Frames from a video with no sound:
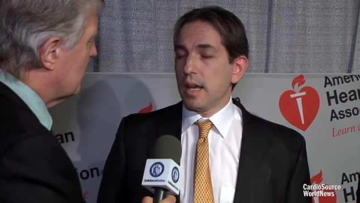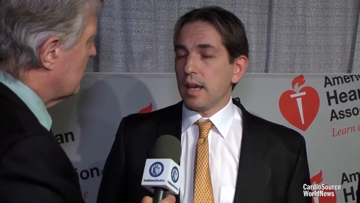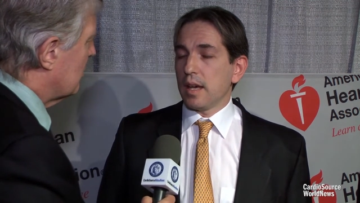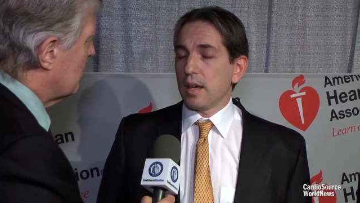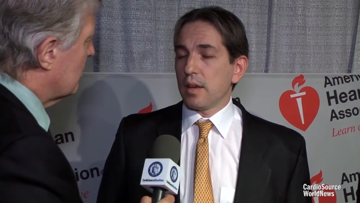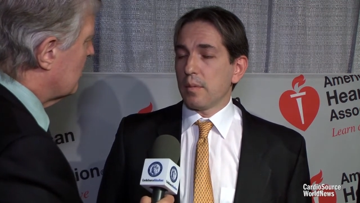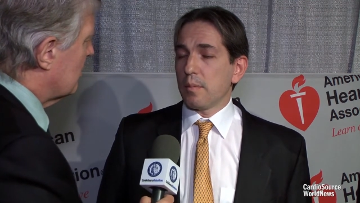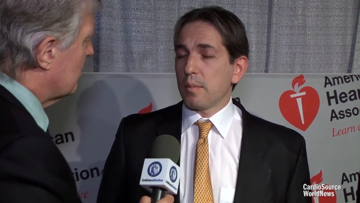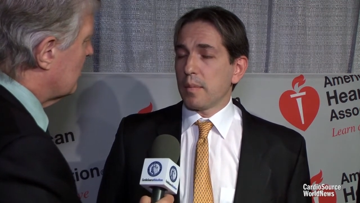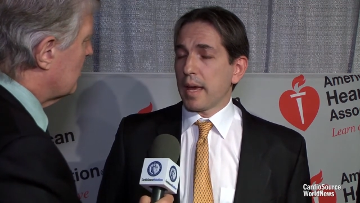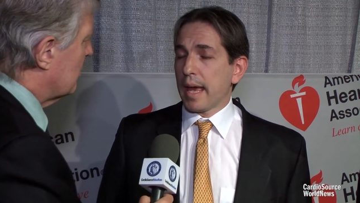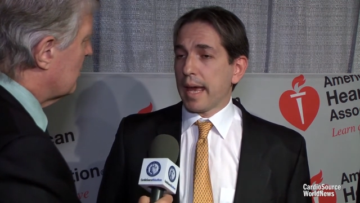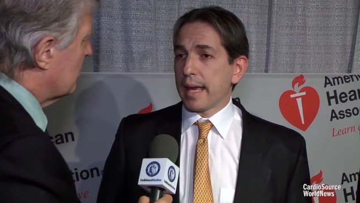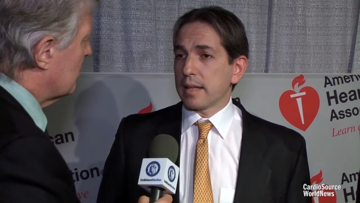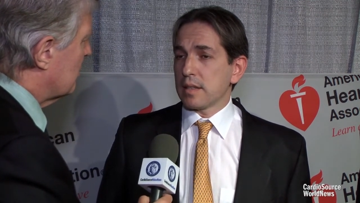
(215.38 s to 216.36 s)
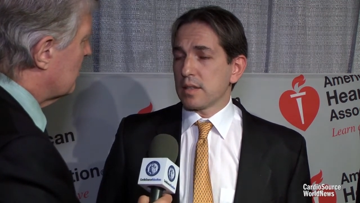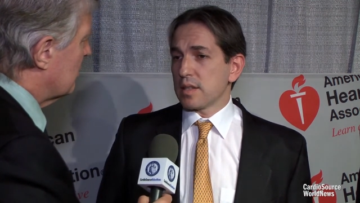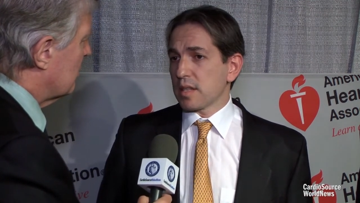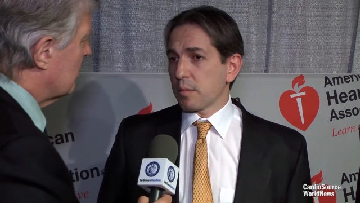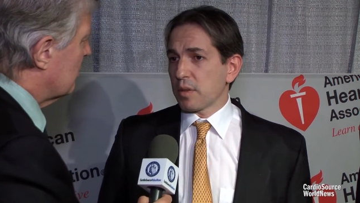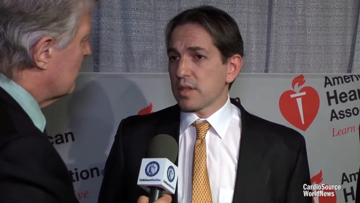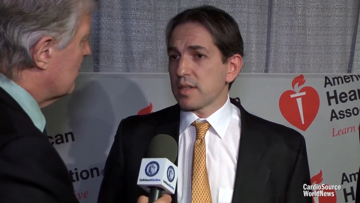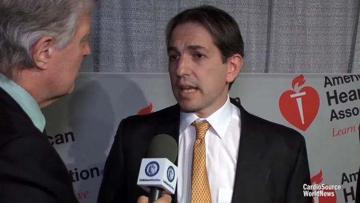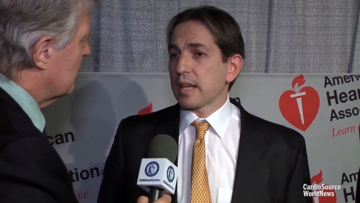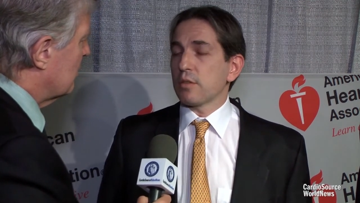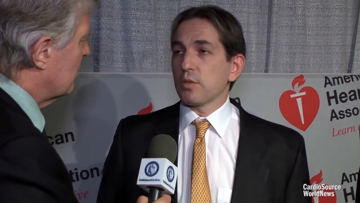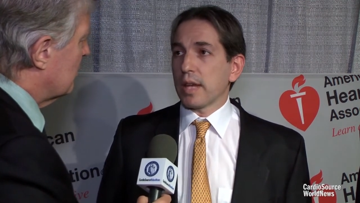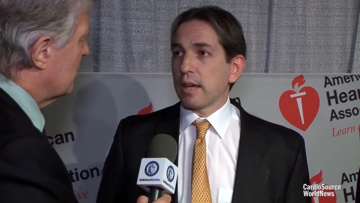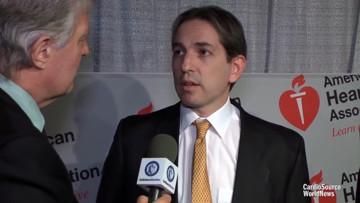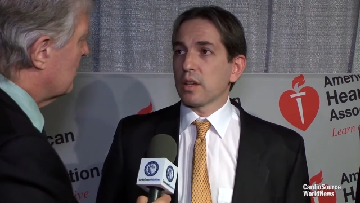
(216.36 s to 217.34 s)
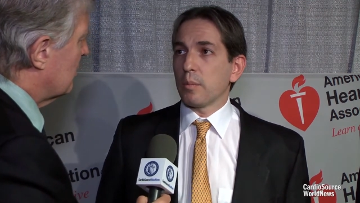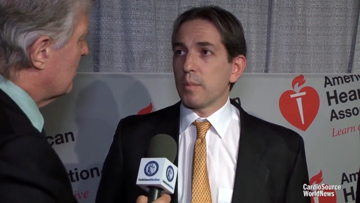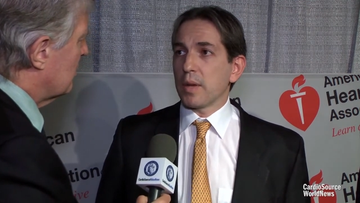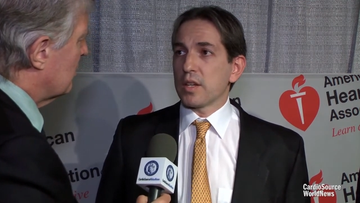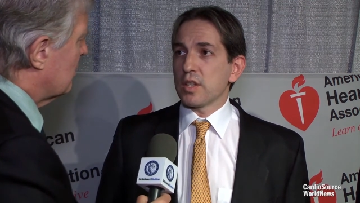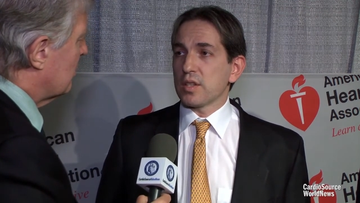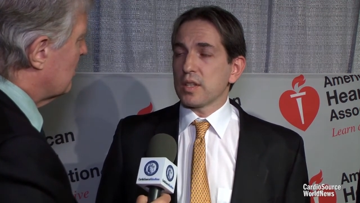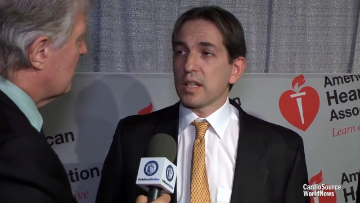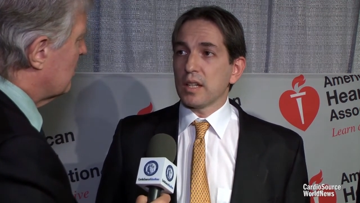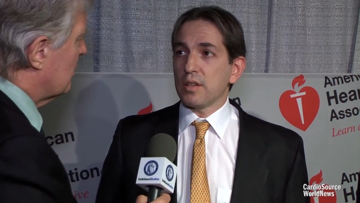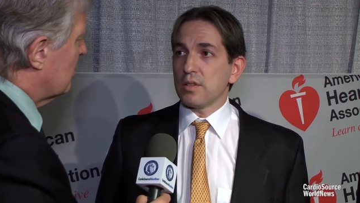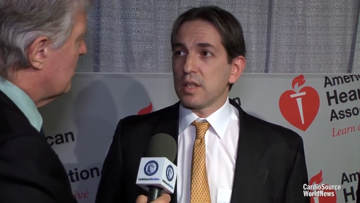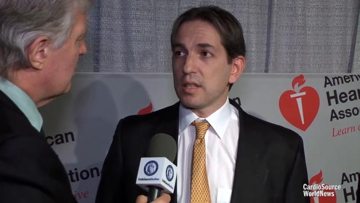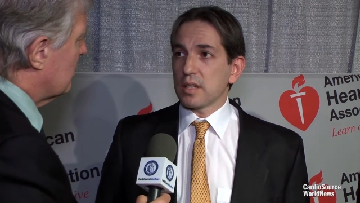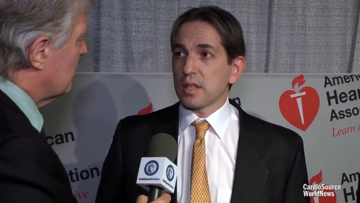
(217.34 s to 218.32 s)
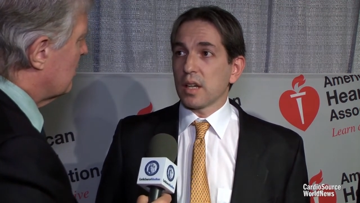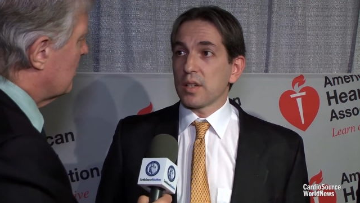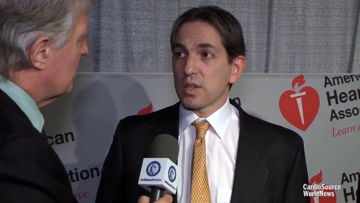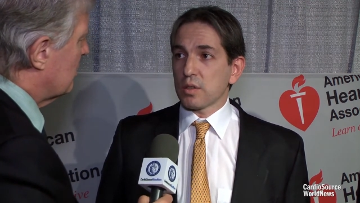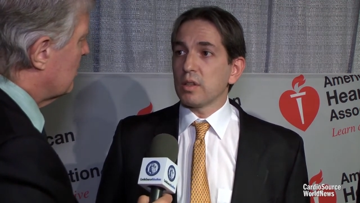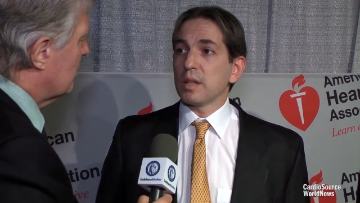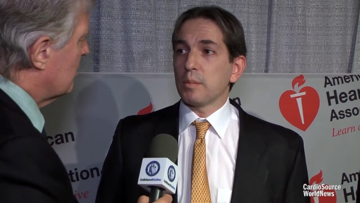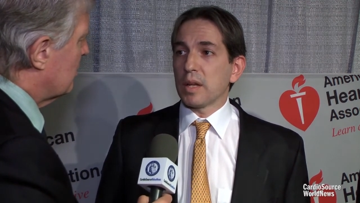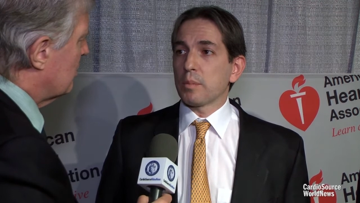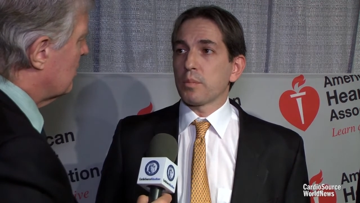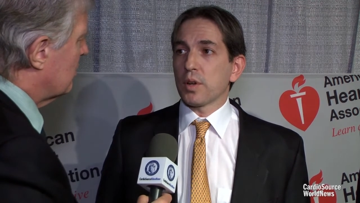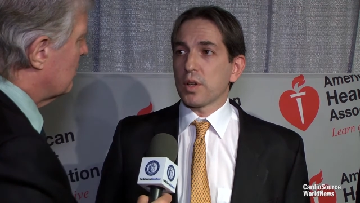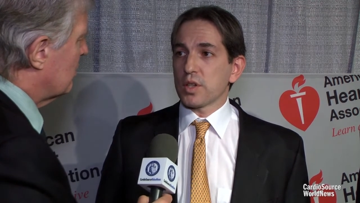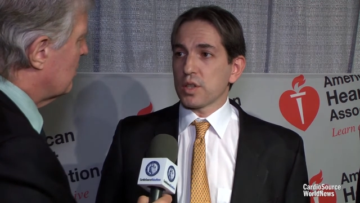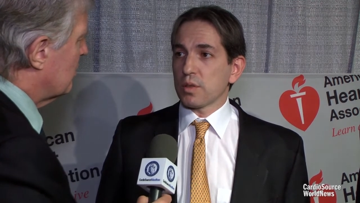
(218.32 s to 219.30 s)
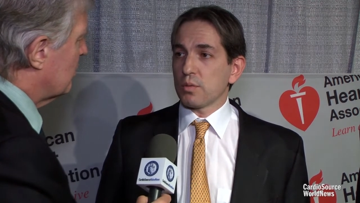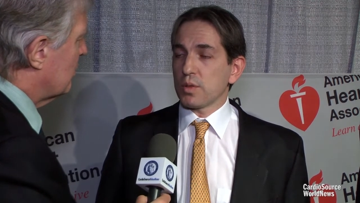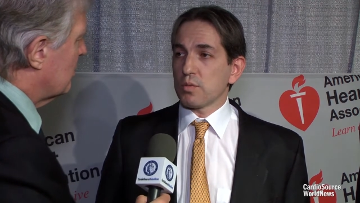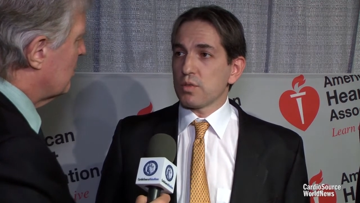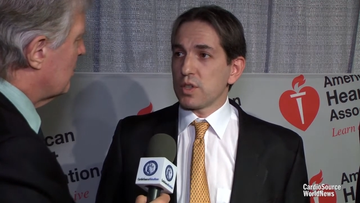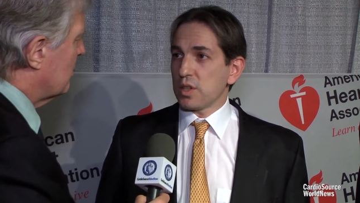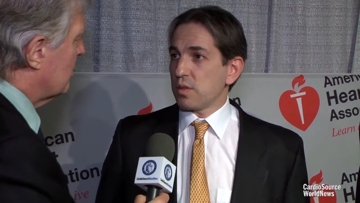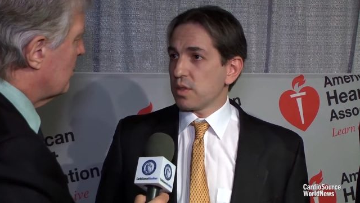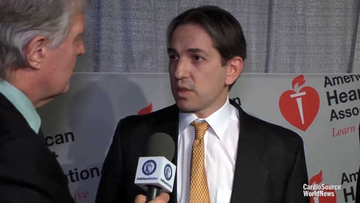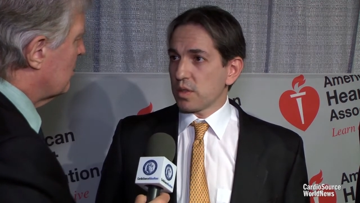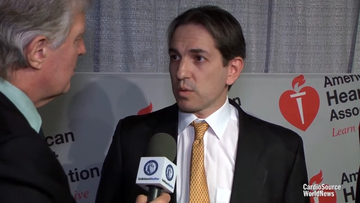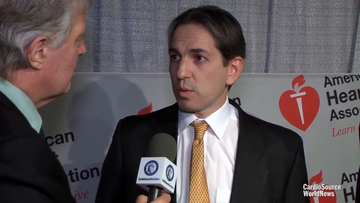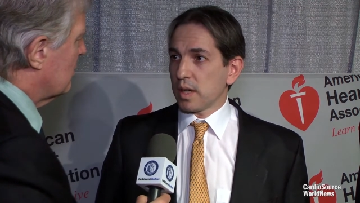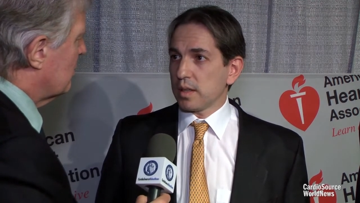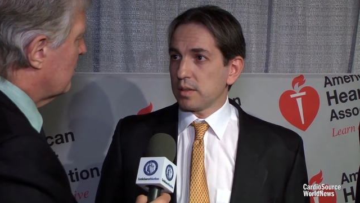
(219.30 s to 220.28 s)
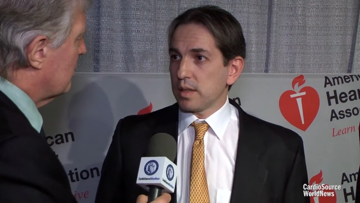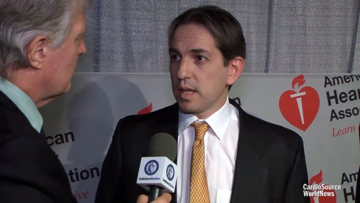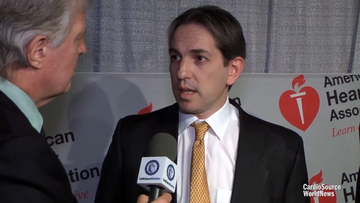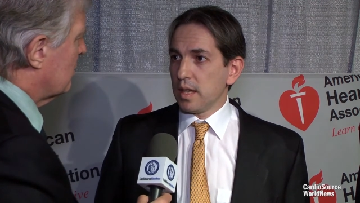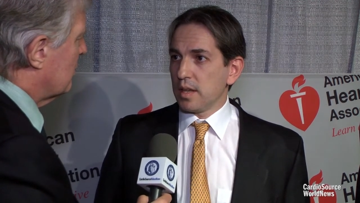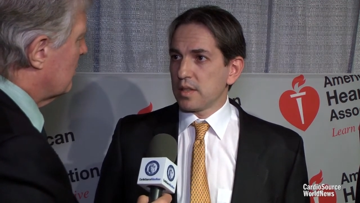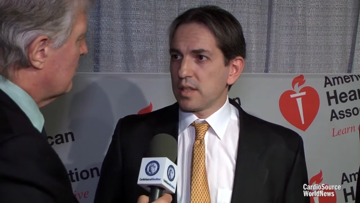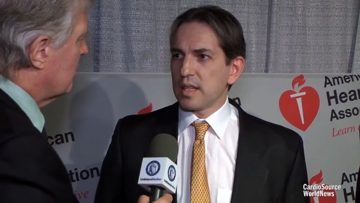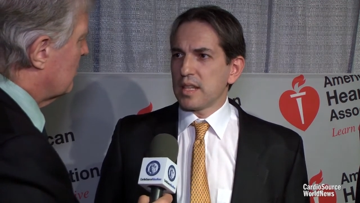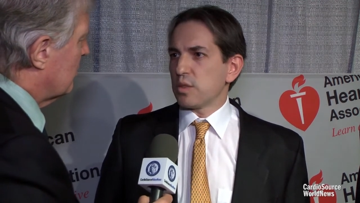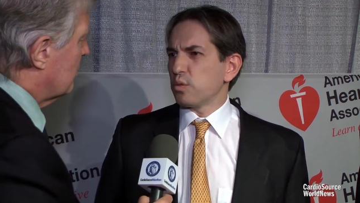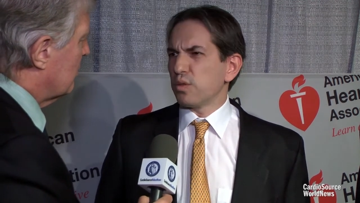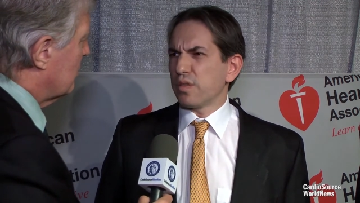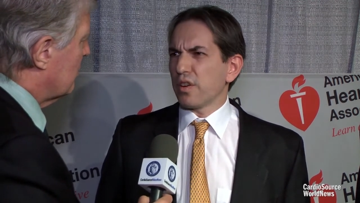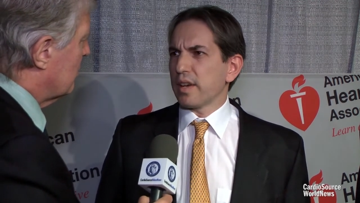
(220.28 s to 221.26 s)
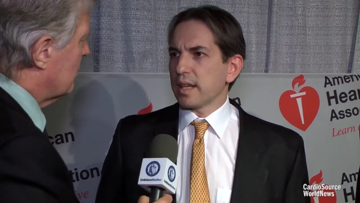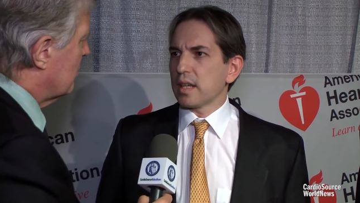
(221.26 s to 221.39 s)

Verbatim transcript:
Speaker 1: Um, and some of the secondary outcome measures, including diastolic blood pressure, was reduced as well. So these are all very